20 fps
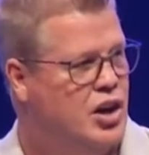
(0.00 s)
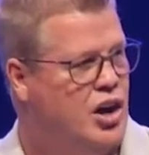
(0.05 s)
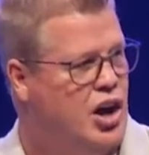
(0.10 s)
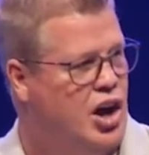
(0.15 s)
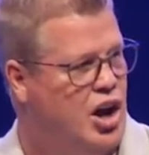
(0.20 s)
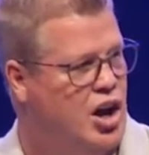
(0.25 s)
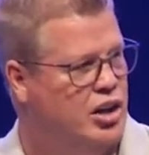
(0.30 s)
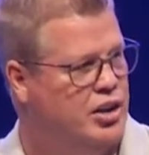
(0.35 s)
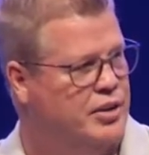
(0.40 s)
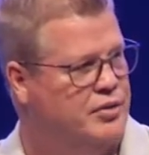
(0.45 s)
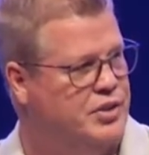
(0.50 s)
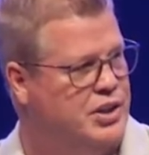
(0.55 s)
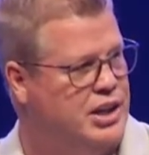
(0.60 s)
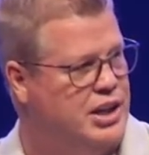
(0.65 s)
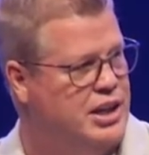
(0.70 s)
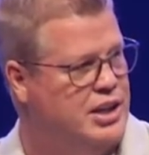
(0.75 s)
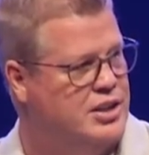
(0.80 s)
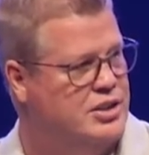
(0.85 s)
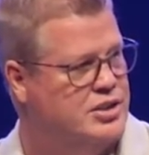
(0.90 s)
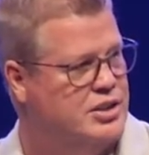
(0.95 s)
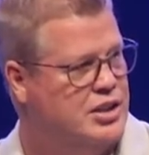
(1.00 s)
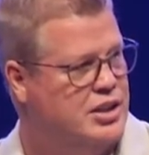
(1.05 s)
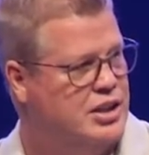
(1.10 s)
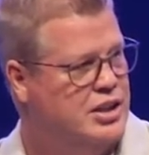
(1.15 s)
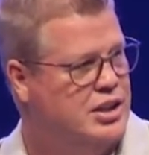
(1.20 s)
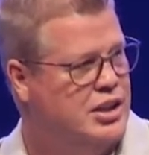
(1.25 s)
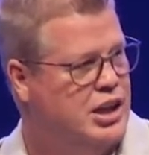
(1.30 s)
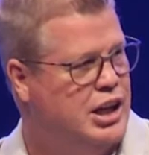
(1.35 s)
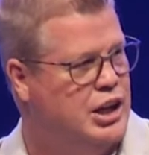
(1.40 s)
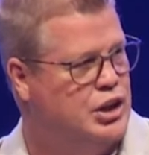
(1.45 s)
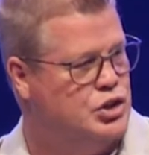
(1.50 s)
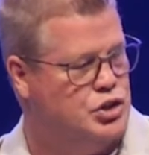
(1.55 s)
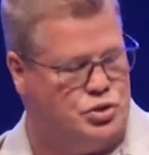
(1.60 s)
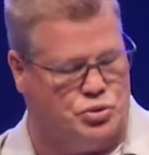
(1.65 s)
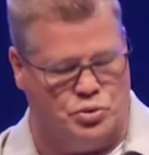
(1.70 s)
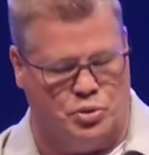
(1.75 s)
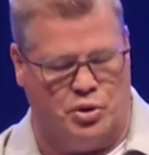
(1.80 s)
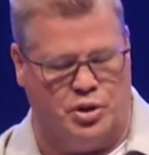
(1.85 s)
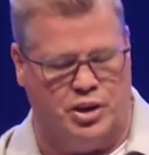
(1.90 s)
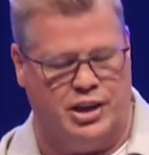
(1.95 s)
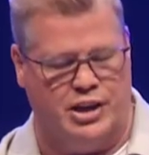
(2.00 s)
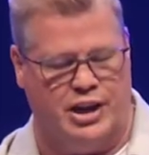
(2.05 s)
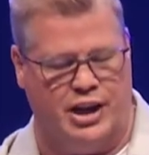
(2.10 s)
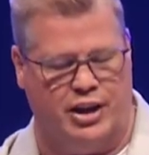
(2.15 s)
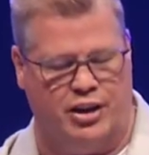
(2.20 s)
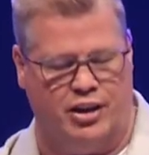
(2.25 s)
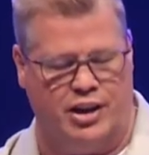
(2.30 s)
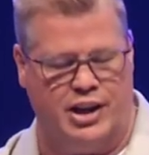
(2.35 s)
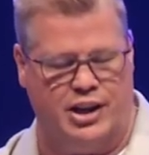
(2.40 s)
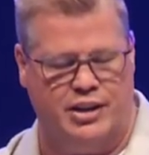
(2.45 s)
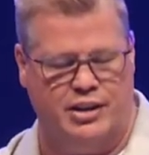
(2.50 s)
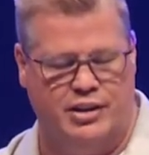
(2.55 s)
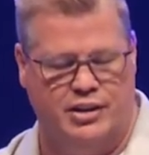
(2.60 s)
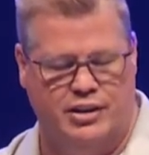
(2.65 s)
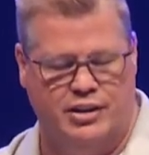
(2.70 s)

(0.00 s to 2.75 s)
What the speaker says: all of these extraordinary